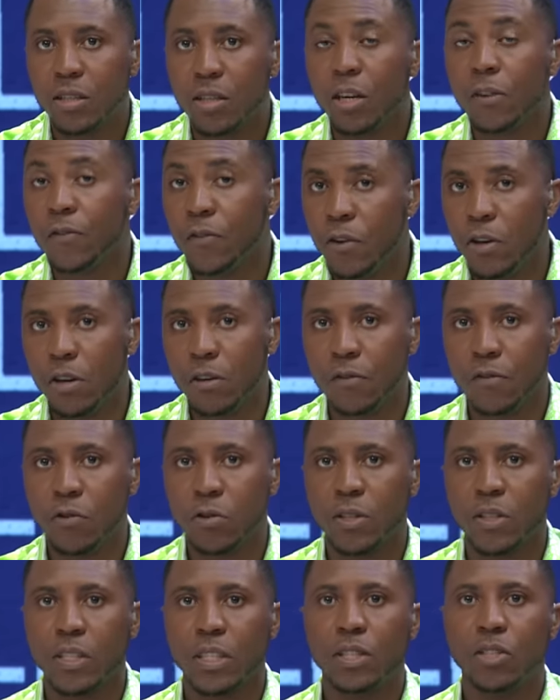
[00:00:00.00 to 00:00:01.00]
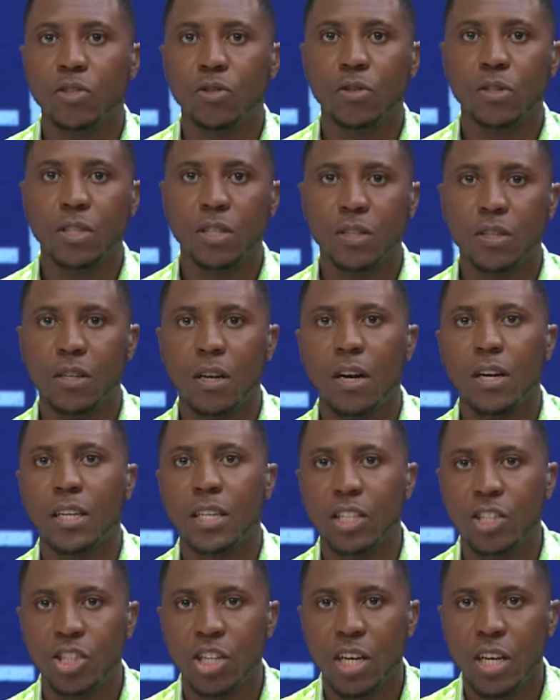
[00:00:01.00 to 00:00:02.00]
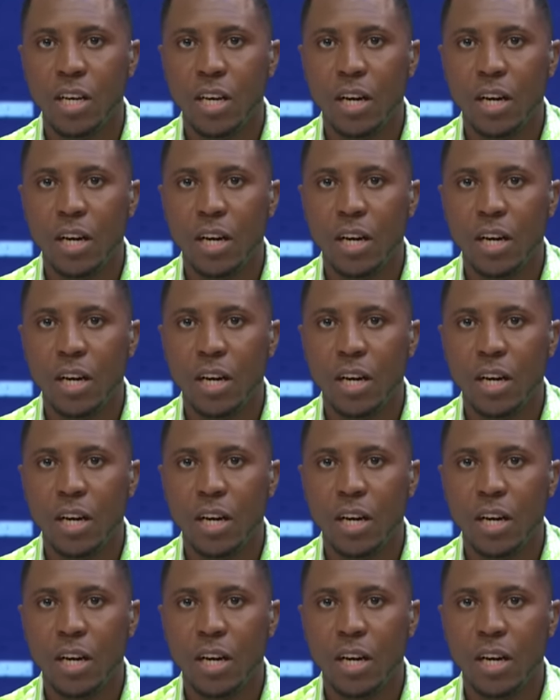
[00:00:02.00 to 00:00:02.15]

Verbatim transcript: Tough luck for St. George's College